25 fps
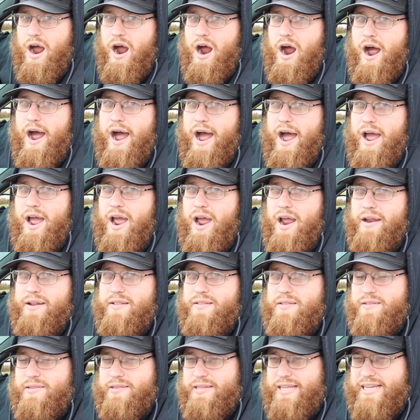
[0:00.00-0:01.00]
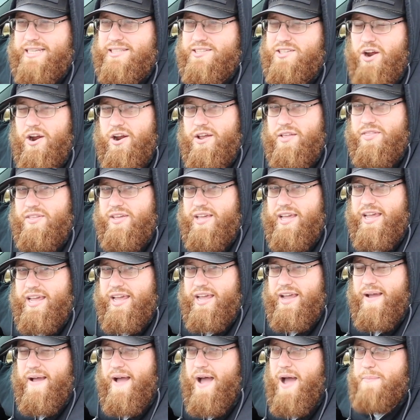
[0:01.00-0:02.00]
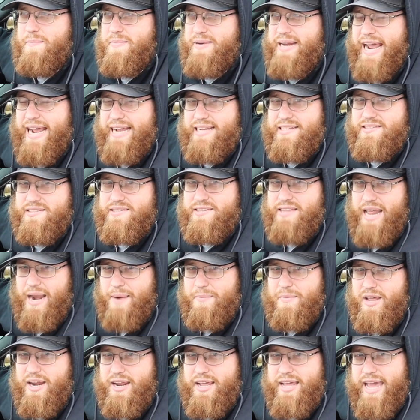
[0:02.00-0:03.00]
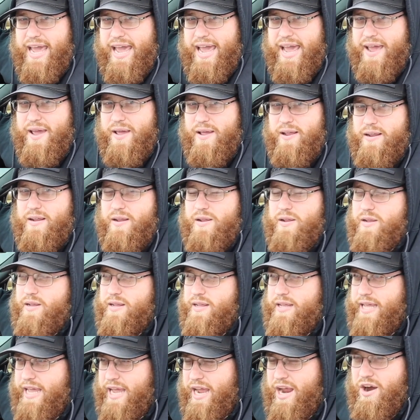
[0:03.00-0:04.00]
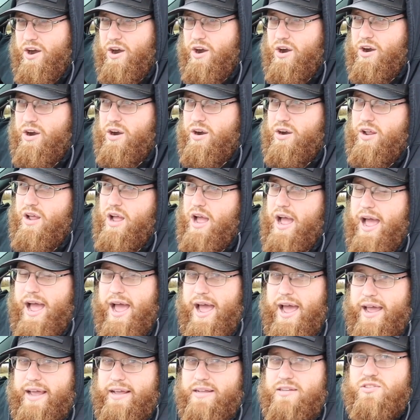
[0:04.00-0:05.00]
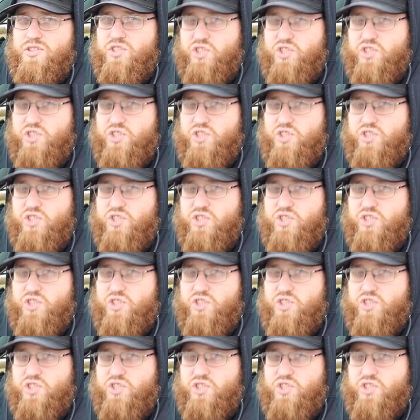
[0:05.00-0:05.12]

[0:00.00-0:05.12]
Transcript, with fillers: uh, these are the updates that I'm gonna get here uh,